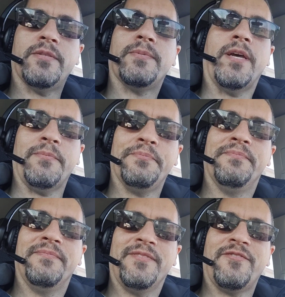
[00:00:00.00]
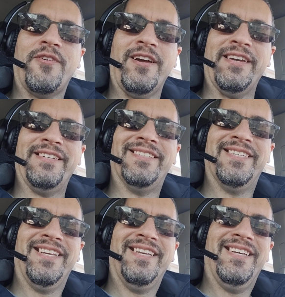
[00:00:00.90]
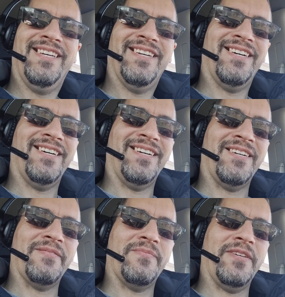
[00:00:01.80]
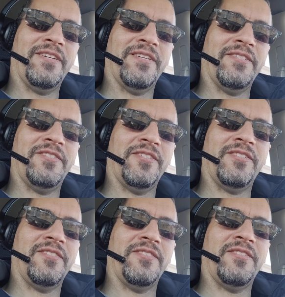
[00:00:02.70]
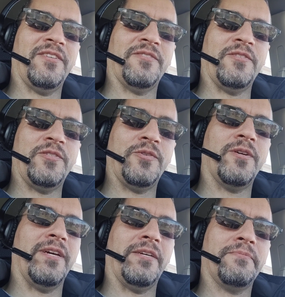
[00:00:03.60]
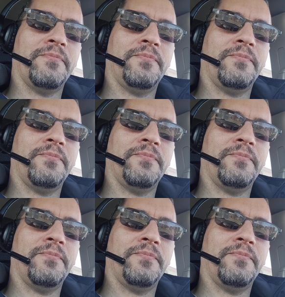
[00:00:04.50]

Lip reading: some time crying because just tears of joy,